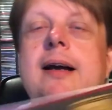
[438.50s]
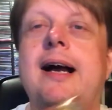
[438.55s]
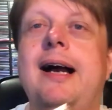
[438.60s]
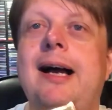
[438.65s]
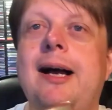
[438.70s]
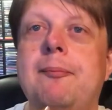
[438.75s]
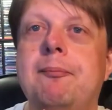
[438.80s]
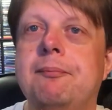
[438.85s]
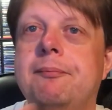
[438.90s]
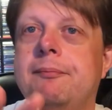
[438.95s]

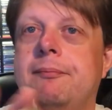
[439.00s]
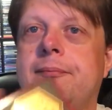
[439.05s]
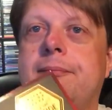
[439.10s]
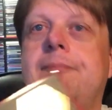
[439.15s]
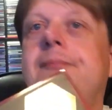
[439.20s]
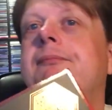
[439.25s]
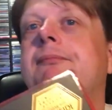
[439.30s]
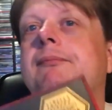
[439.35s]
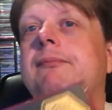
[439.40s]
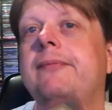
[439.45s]
Um,
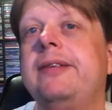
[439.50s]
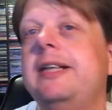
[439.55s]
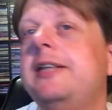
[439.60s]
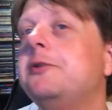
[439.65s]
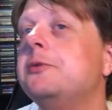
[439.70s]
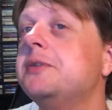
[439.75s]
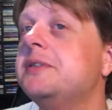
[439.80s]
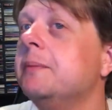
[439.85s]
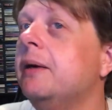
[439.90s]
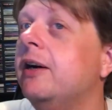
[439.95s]

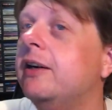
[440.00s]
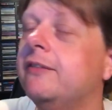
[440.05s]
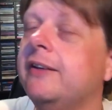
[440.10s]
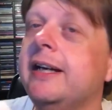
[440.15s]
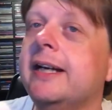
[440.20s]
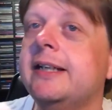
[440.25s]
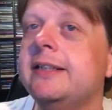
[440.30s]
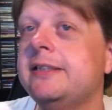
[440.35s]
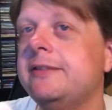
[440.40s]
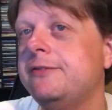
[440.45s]
little smirk
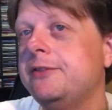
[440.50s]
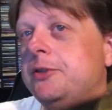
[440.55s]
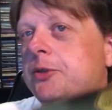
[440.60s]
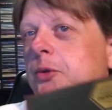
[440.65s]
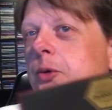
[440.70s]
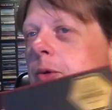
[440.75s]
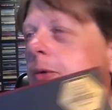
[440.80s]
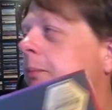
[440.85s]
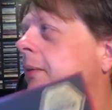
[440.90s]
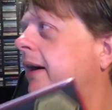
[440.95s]
there because if you
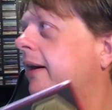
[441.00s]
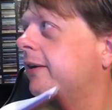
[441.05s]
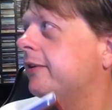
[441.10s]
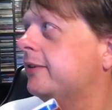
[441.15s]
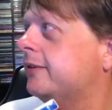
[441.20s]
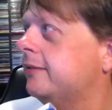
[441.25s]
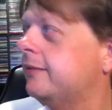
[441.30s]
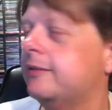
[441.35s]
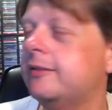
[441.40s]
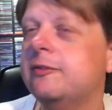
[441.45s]
saw part
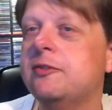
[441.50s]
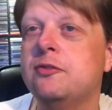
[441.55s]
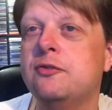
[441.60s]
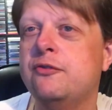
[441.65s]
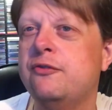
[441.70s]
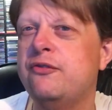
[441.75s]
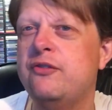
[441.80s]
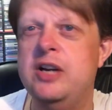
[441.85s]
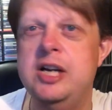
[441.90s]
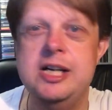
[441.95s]

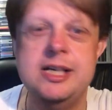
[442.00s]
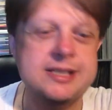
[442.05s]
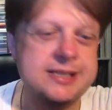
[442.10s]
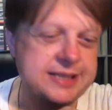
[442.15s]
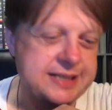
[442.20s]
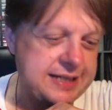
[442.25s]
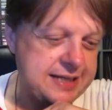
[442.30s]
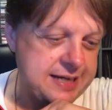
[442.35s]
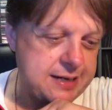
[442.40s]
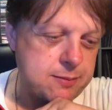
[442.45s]

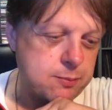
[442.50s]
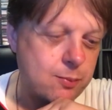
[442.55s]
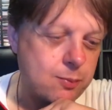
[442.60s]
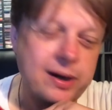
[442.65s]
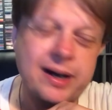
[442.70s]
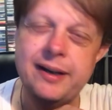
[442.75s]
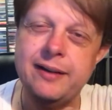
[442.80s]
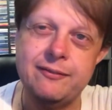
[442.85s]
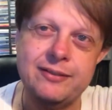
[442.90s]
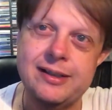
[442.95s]

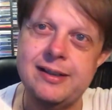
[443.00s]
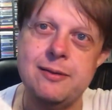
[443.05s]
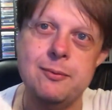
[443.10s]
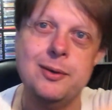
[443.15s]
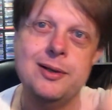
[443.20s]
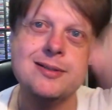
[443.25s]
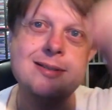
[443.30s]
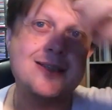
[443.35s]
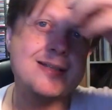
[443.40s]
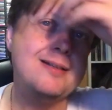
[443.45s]
31, I think it
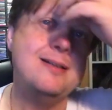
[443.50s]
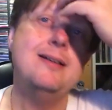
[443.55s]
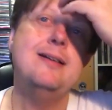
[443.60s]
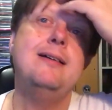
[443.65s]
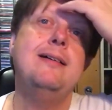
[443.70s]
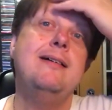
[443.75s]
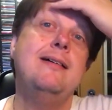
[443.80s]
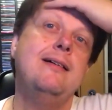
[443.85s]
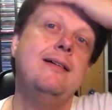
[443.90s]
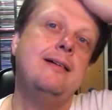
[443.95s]
was,
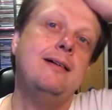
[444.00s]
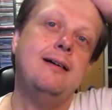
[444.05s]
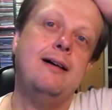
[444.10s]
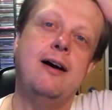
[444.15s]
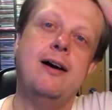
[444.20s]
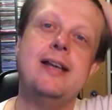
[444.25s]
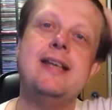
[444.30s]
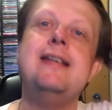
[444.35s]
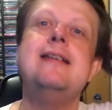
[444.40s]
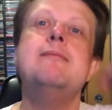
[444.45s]

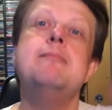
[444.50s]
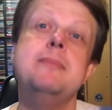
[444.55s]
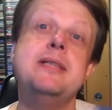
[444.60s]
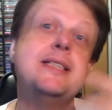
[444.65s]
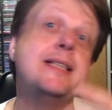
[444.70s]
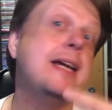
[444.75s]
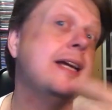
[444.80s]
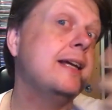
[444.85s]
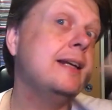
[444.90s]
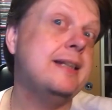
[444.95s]
I
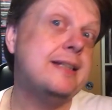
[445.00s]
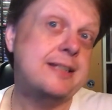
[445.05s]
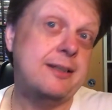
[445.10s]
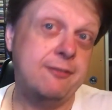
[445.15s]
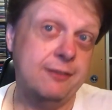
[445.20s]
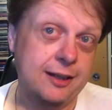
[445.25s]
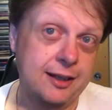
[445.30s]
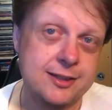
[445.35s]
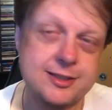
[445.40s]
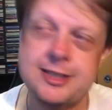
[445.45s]
mistakenly said
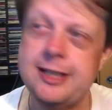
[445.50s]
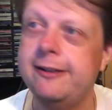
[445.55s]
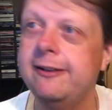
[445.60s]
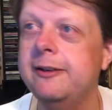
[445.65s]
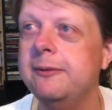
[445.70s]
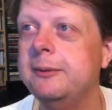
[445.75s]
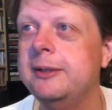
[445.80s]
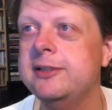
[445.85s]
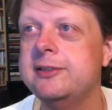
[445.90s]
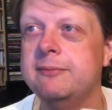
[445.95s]
The Last
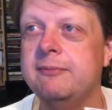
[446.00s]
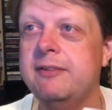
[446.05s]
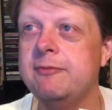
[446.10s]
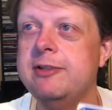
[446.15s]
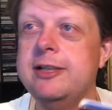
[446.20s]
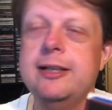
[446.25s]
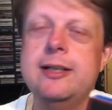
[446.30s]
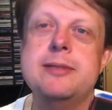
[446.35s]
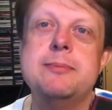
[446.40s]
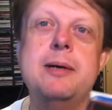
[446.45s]
Jedi was and then
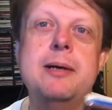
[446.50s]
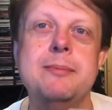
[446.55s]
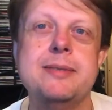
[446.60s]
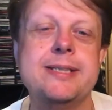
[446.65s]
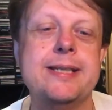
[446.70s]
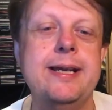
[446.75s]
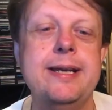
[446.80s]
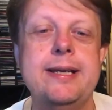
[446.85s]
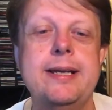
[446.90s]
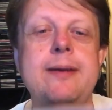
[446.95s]
realised my
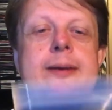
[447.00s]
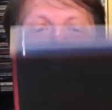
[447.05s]
mistake.